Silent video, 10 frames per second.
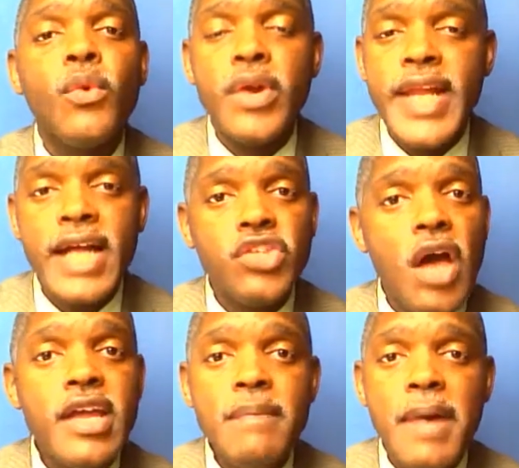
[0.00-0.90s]
We're not
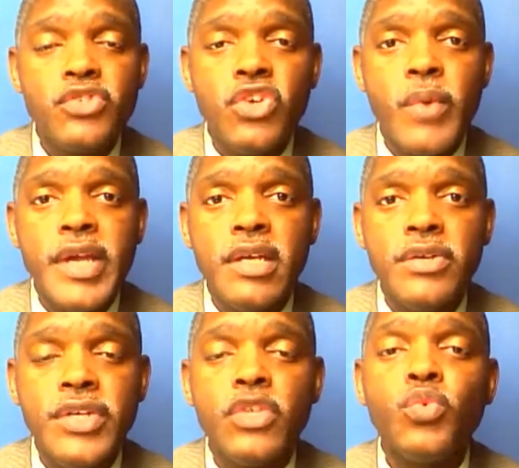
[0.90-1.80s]
talking about your regular
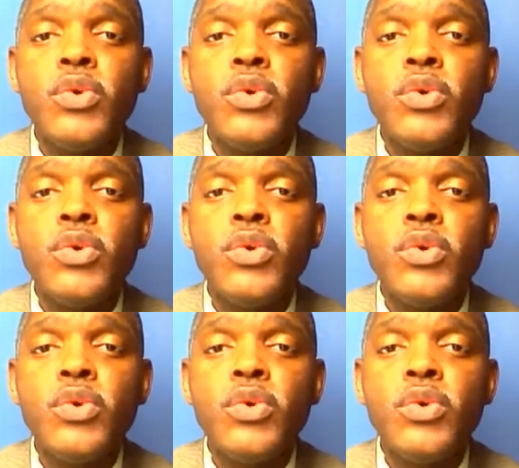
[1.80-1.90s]
deals.